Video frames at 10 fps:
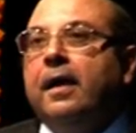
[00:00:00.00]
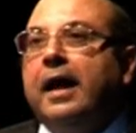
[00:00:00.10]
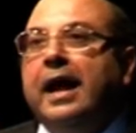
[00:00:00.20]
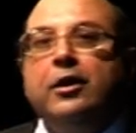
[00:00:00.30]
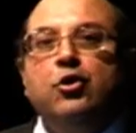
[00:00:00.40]

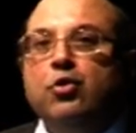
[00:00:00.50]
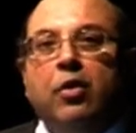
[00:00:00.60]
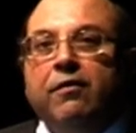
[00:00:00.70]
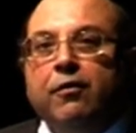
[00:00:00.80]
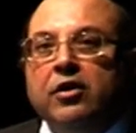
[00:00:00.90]
And you know,
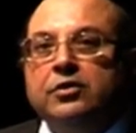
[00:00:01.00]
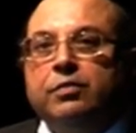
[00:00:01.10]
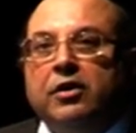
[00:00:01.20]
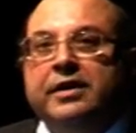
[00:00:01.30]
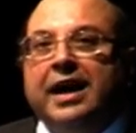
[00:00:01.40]
of course,
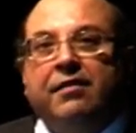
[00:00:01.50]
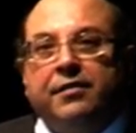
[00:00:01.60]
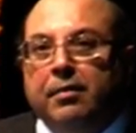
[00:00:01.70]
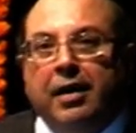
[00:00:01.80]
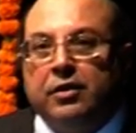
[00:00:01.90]
what the
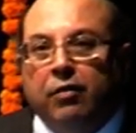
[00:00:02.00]
aftermath